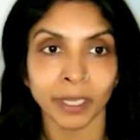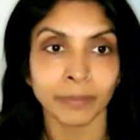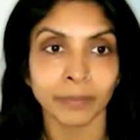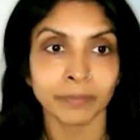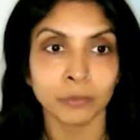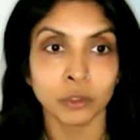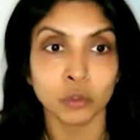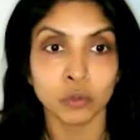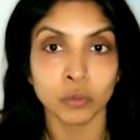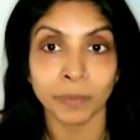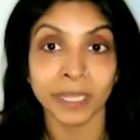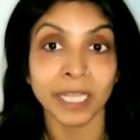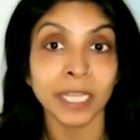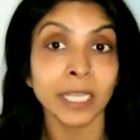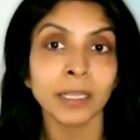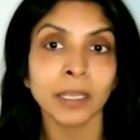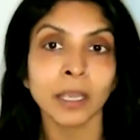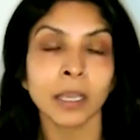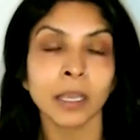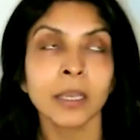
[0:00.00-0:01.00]
I'm
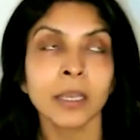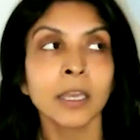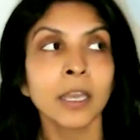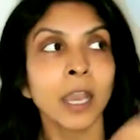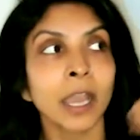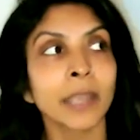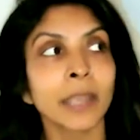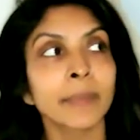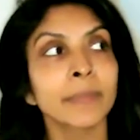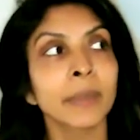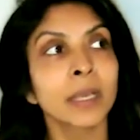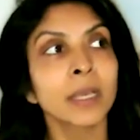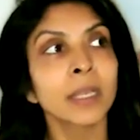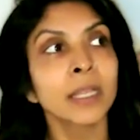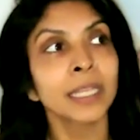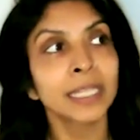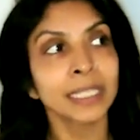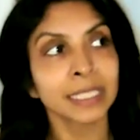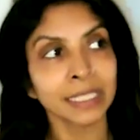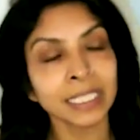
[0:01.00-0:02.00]

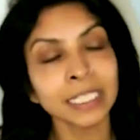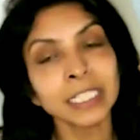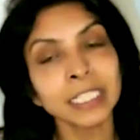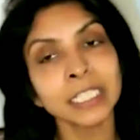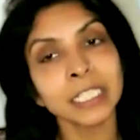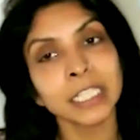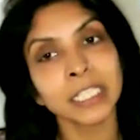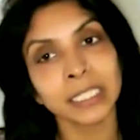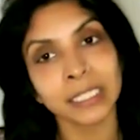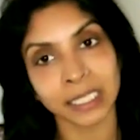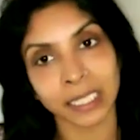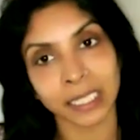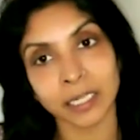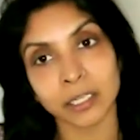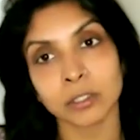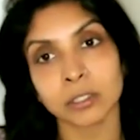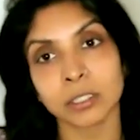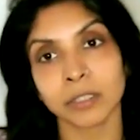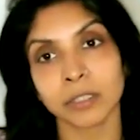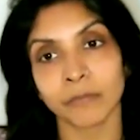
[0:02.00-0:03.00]
listening to the
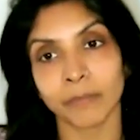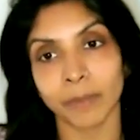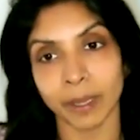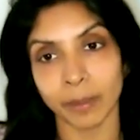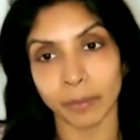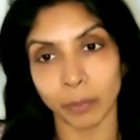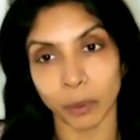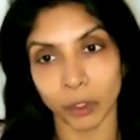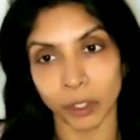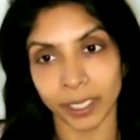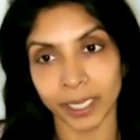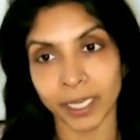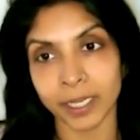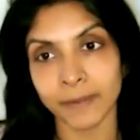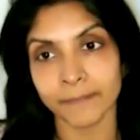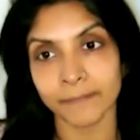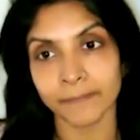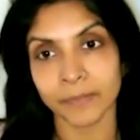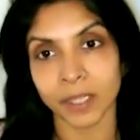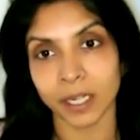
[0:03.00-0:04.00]
signals of my
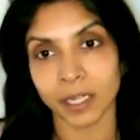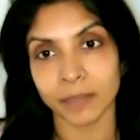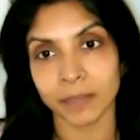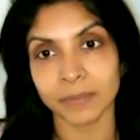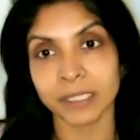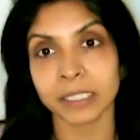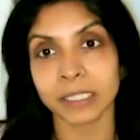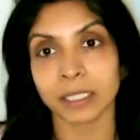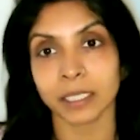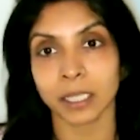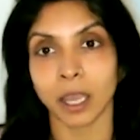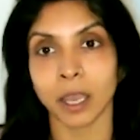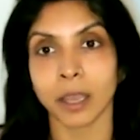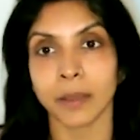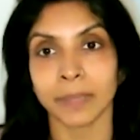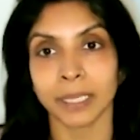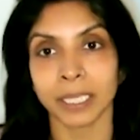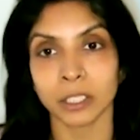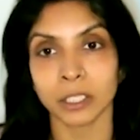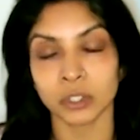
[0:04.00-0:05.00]
body and I'm
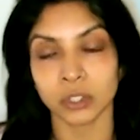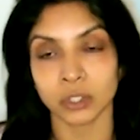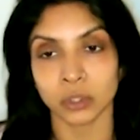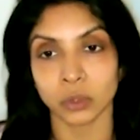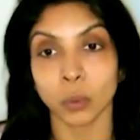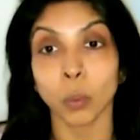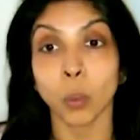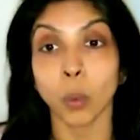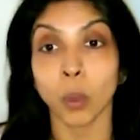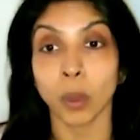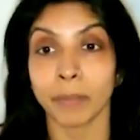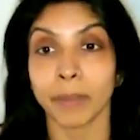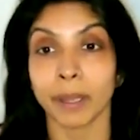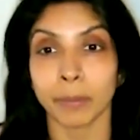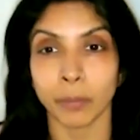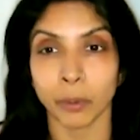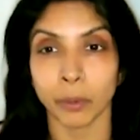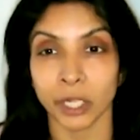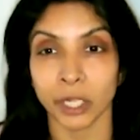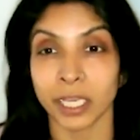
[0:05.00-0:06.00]
succumbing to what my
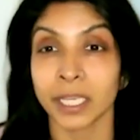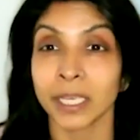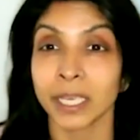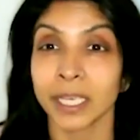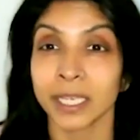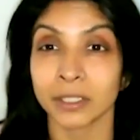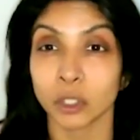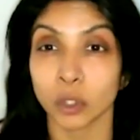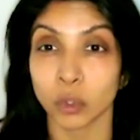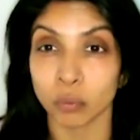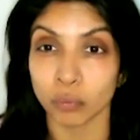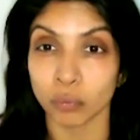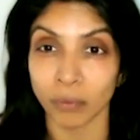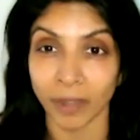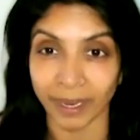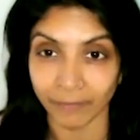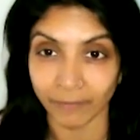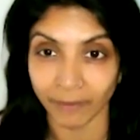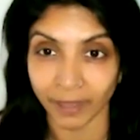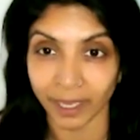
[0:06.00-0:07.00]
body is
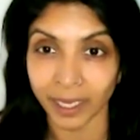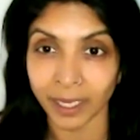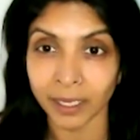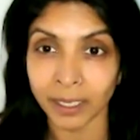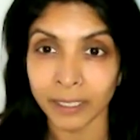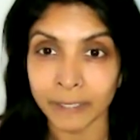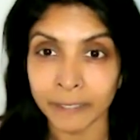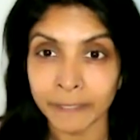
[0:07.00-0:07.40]
craving.